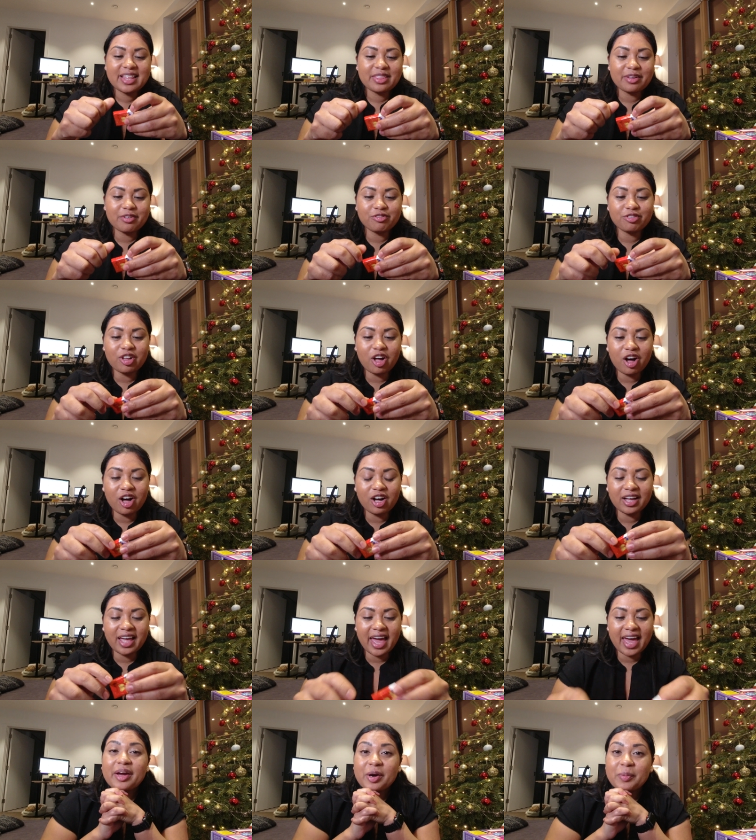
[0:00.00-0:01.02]
the
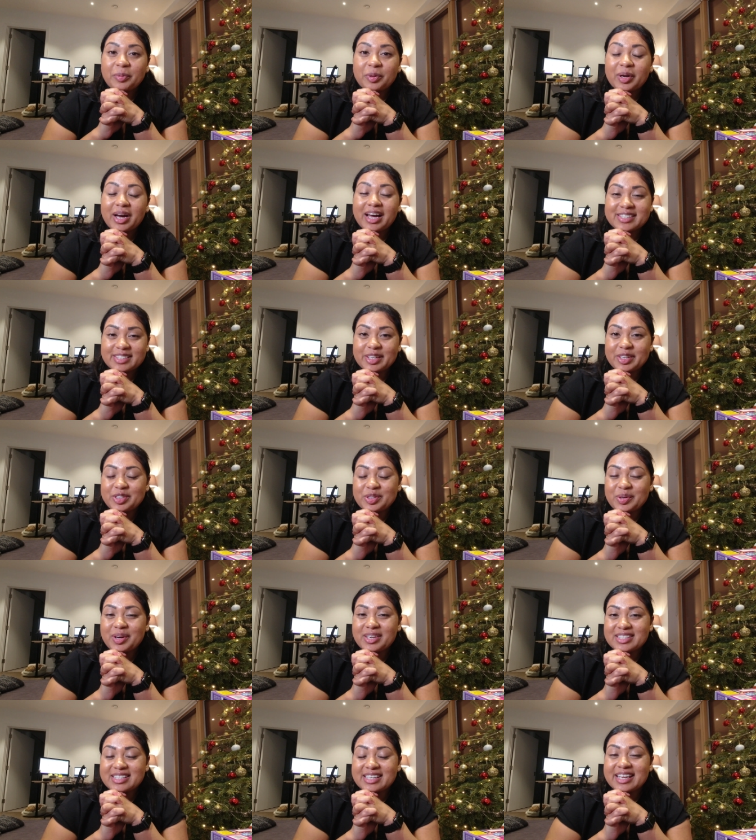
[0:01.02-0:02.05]
vlog. I hope you guys
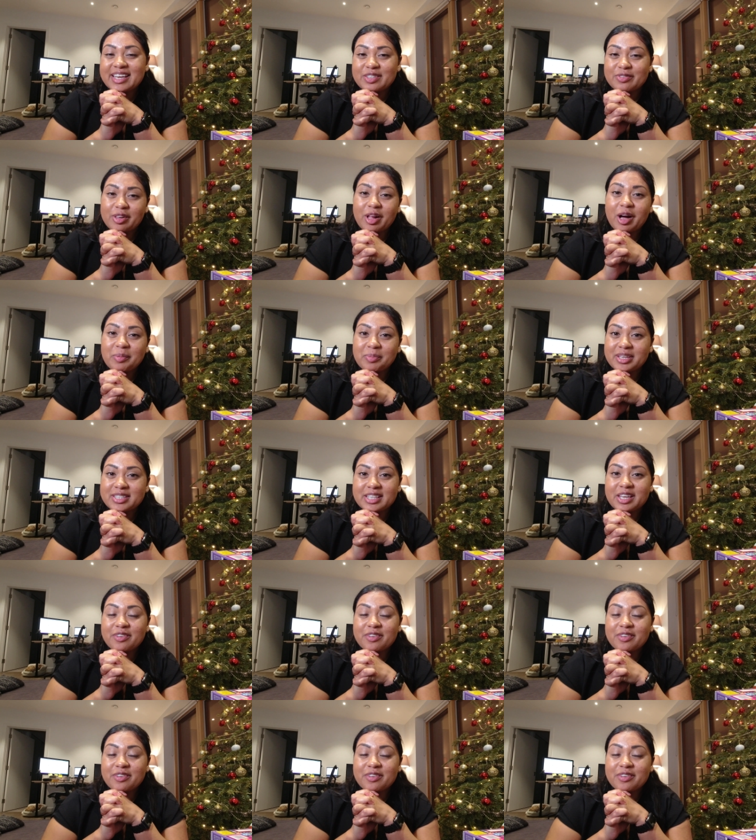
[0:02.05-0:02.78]
enjoyed today's Vlogmas.